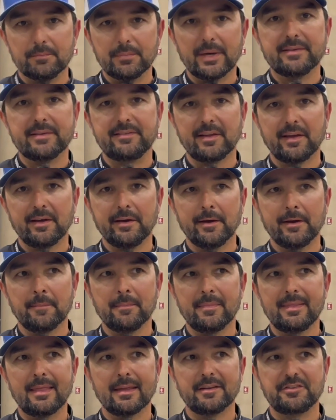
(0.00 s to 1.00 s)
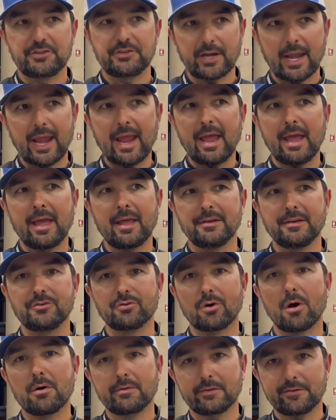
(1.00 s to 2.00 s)
But the shad
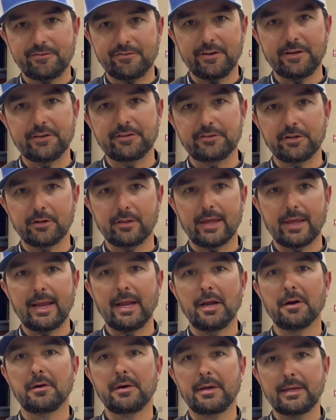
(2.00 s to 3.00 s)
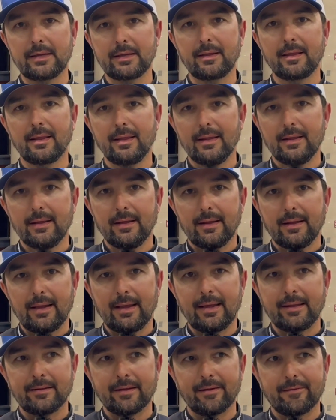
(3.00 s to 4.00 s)
draw the fish to the area,
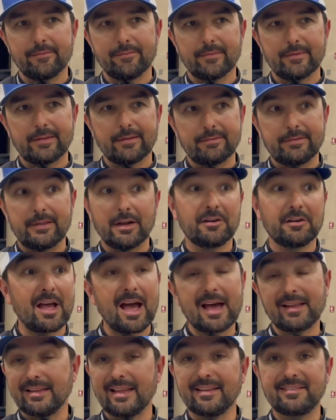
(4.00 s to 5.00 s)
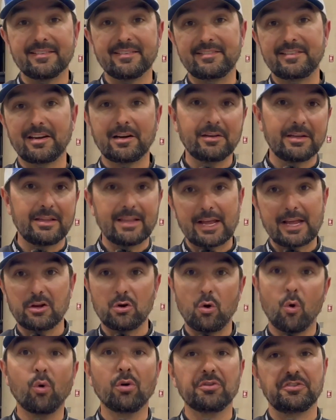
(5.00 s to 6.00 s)
and they're not necessarily like
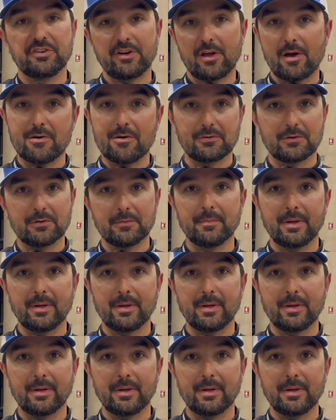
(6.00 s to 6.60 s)
gorging on them,